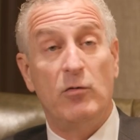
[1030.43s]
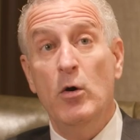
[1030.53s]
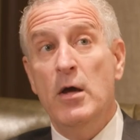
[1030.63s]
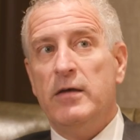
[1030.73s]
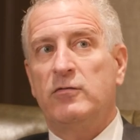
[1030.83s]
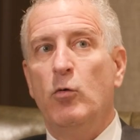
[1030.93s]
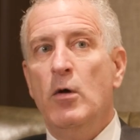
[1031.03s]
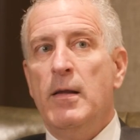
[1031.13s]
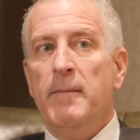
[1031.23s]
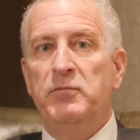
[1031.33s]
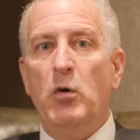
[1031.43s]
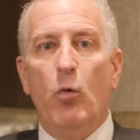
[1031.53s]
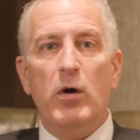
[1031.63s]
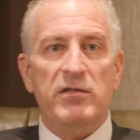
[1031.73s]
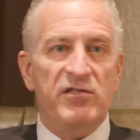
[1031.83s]
So there
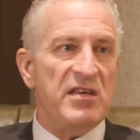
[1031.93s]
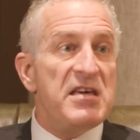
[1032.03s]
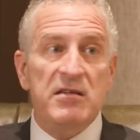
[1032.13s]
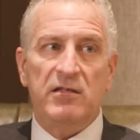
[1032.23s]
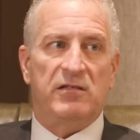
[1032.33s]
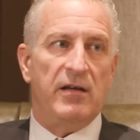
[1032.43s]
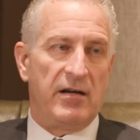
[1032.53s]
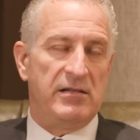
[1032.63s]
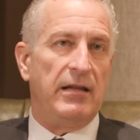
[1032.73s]
were things there